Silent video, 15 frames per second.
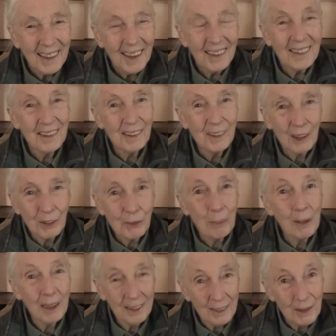it does
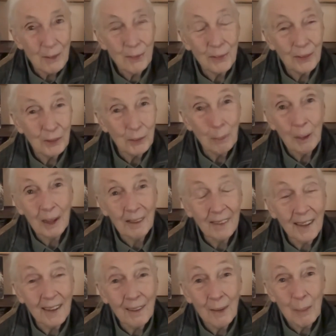make a difference being
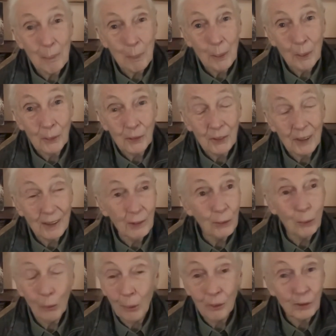there in person. I do
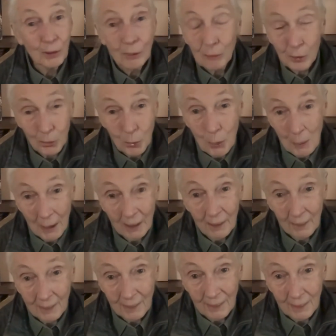lots of Zooming
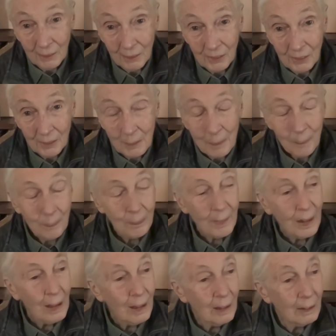like this.
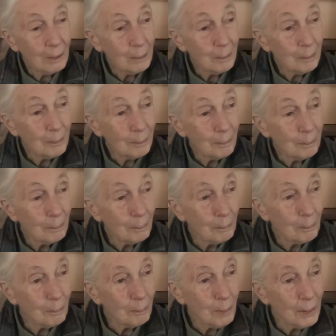
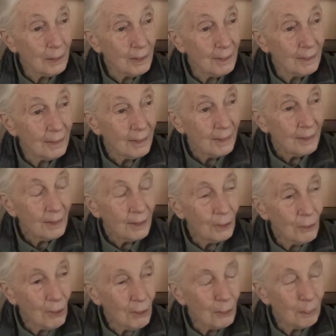But, you
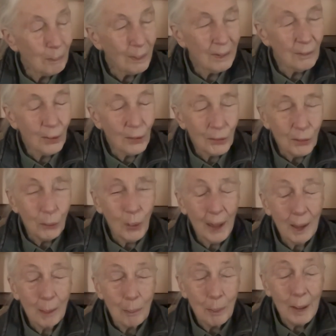know, you've got to
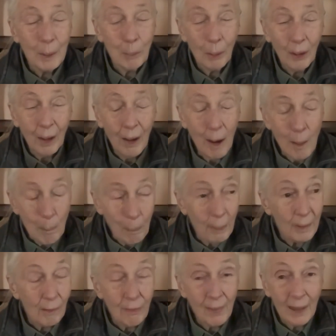wake people up, and
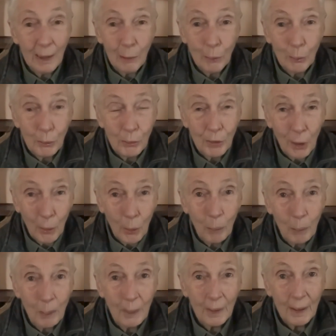if they lose hope,
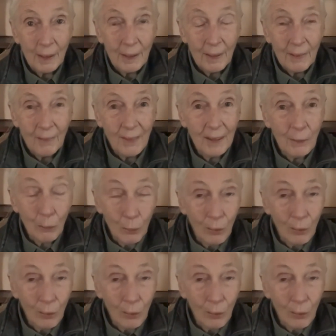they're not